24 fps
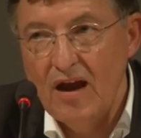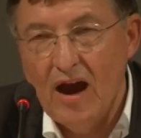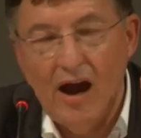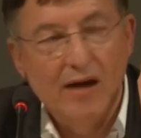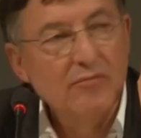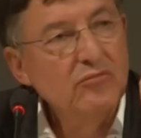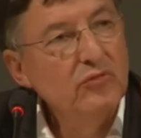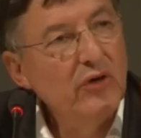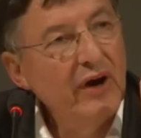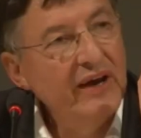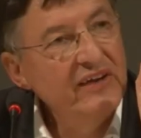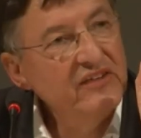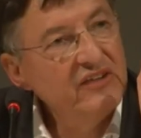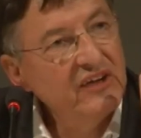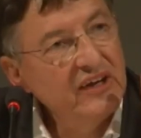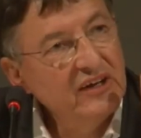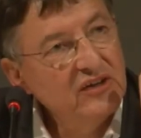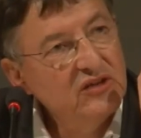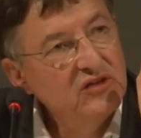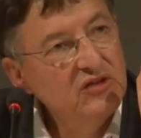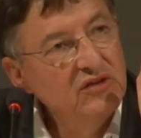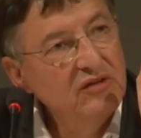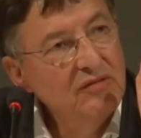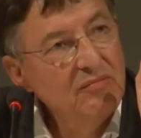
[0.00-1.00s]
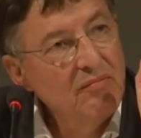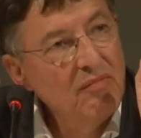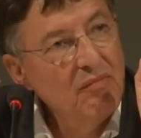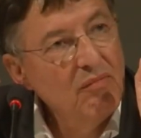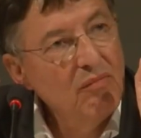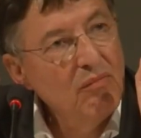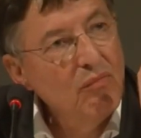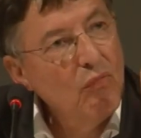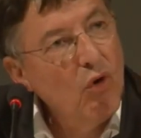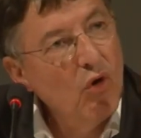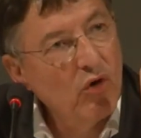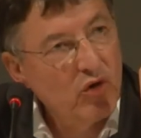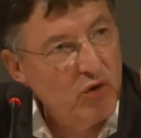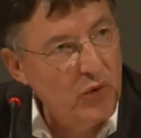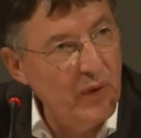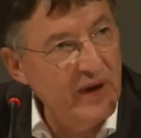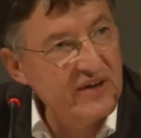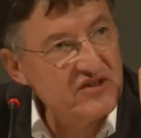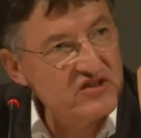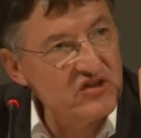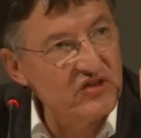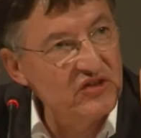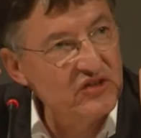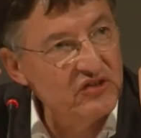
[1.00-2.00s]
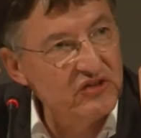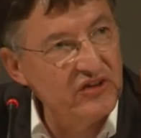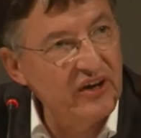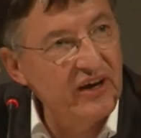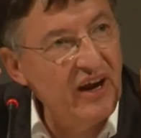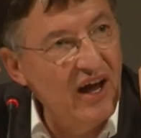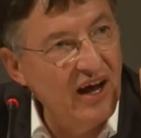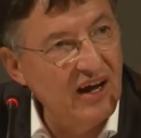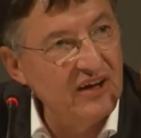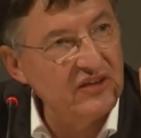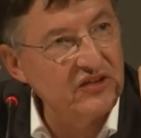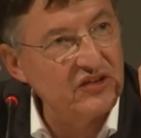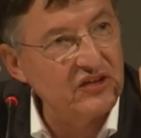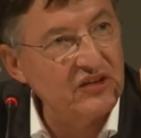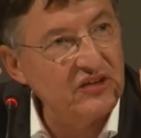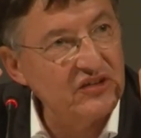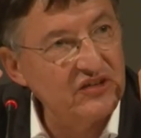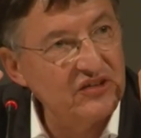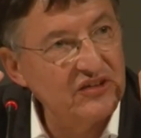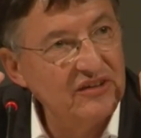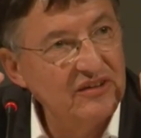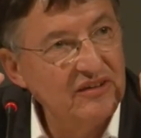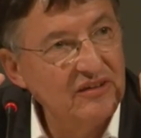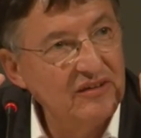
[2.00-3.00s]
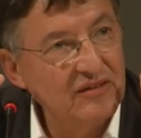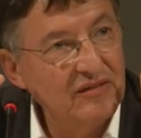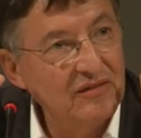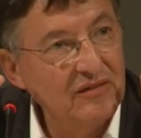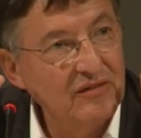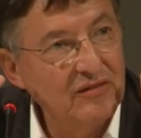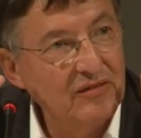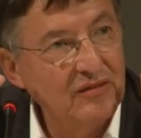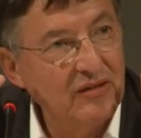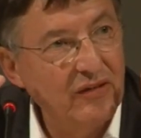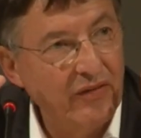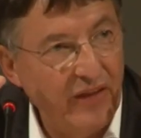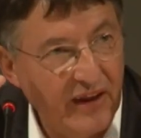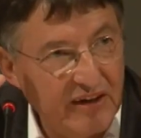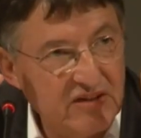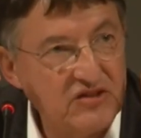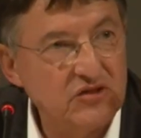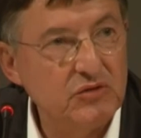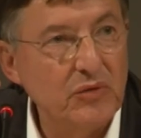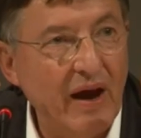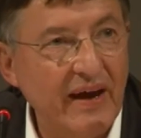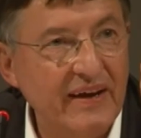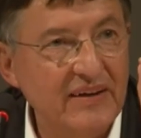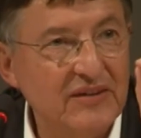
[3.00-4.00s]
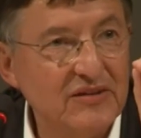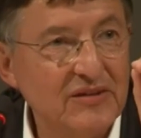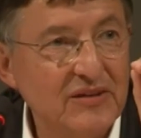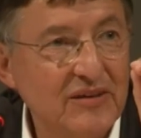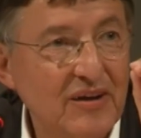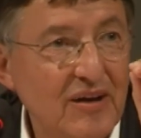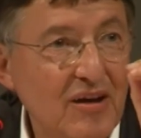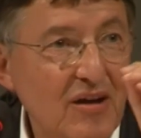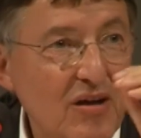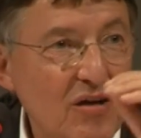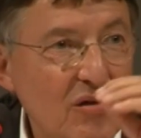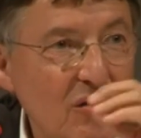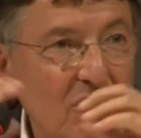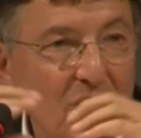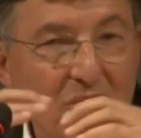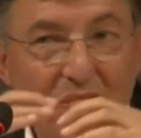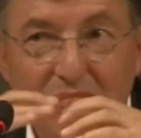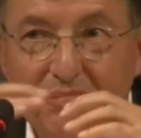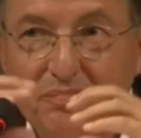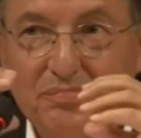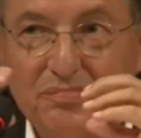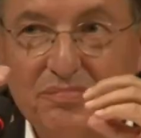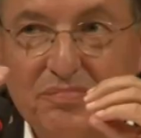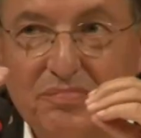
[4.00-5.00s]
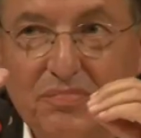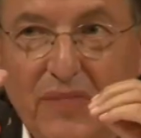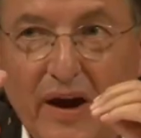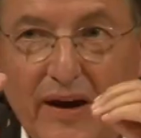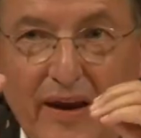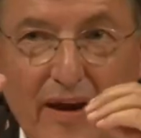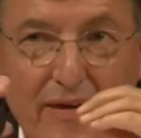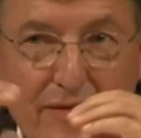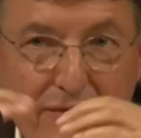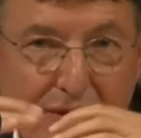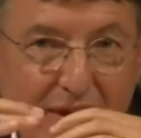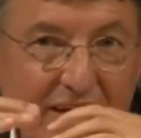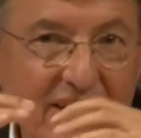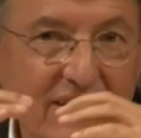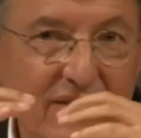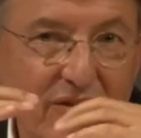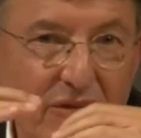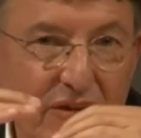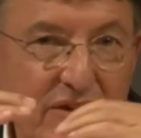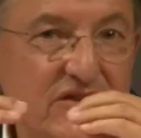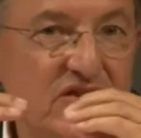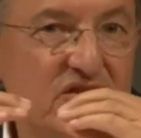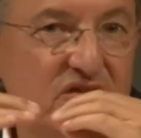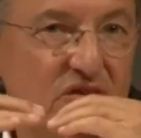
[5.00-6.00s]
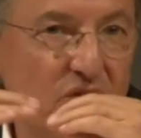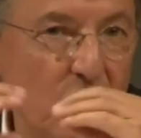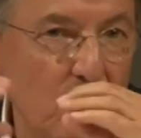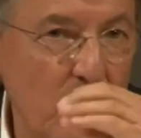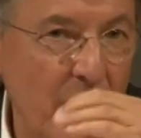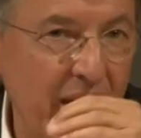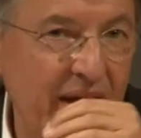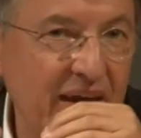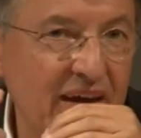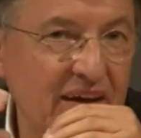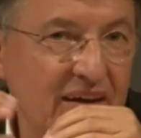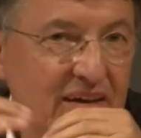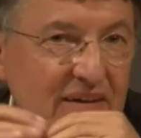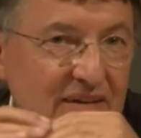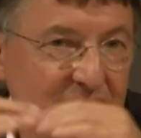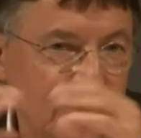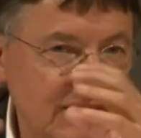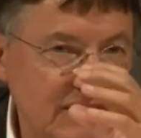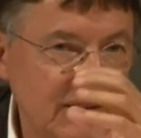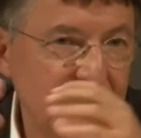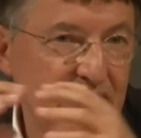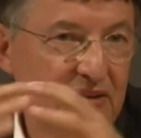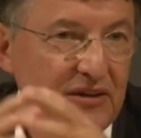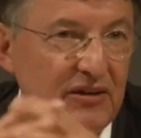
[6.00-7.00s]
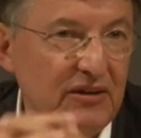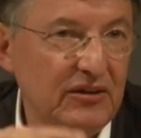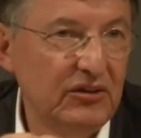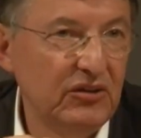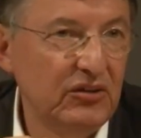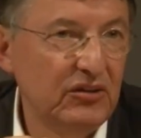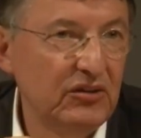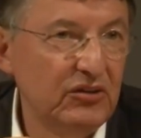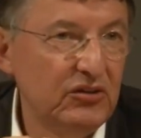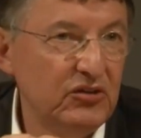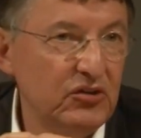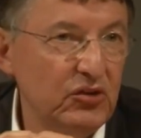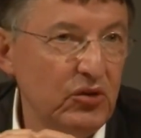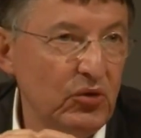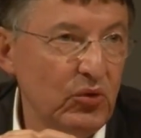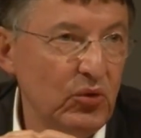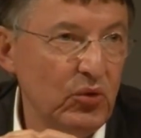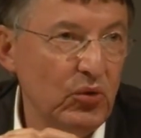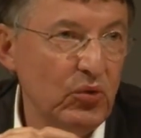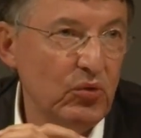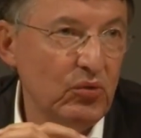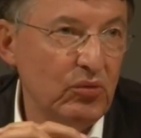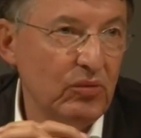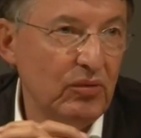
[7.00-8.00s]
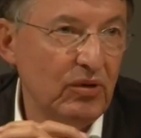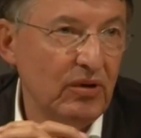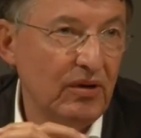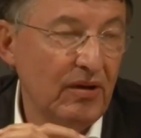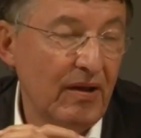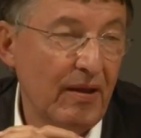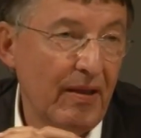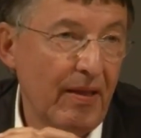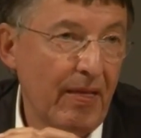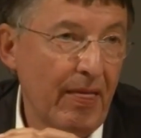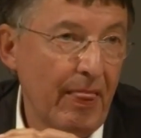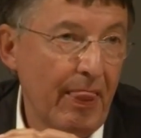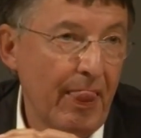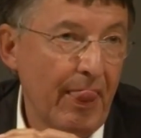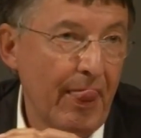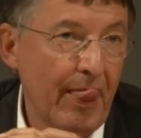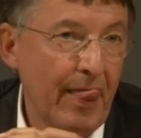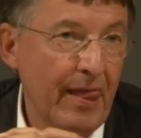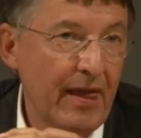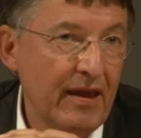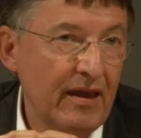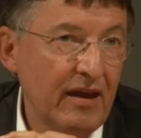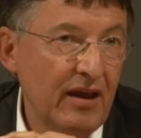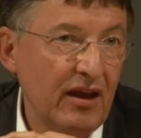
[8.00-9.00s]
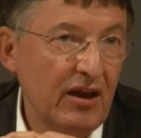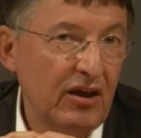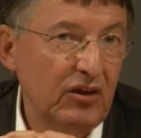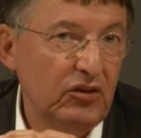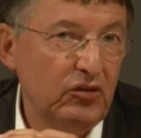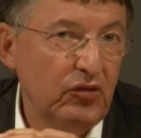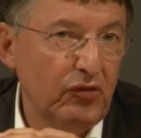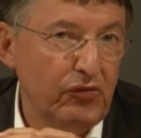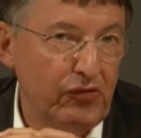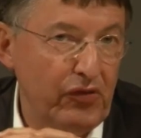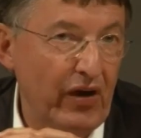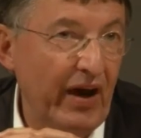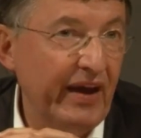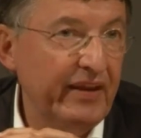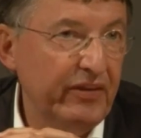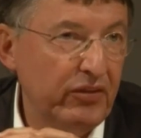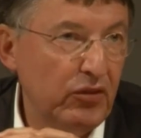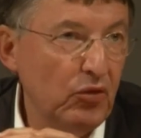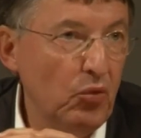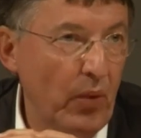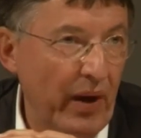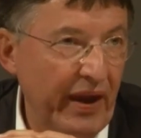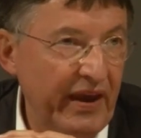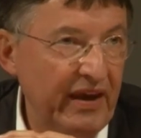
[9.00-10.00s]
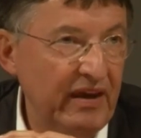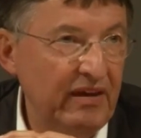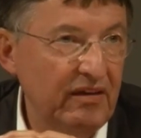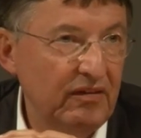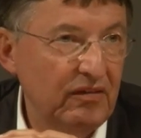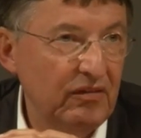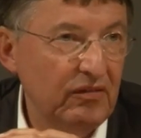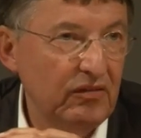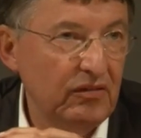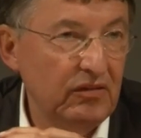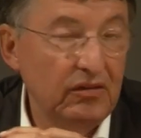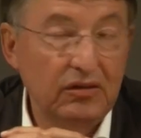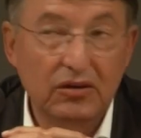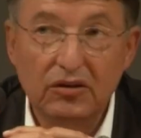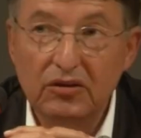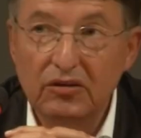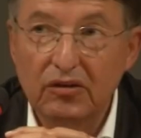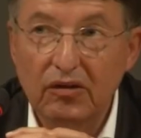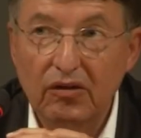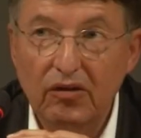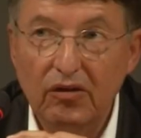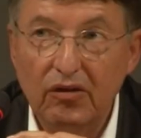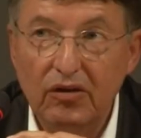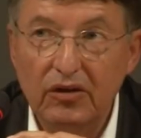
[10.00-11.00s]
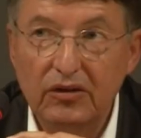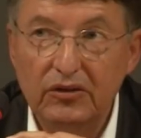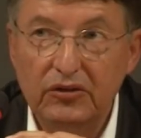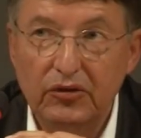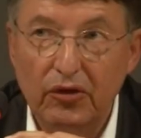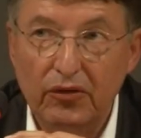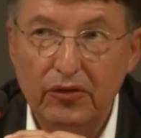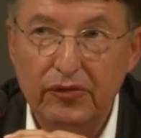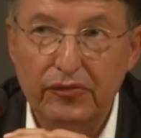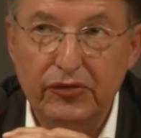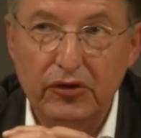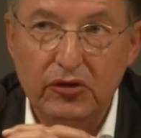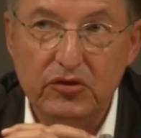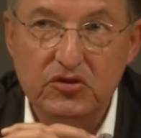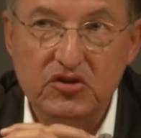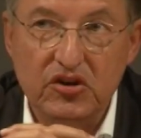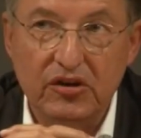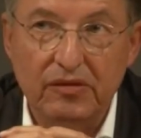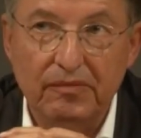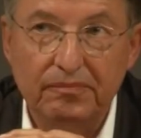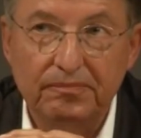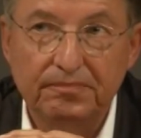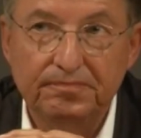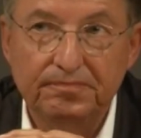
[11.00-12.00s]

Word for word: raising more questions than answers. That's right. But I think this is the way to find the way to the future.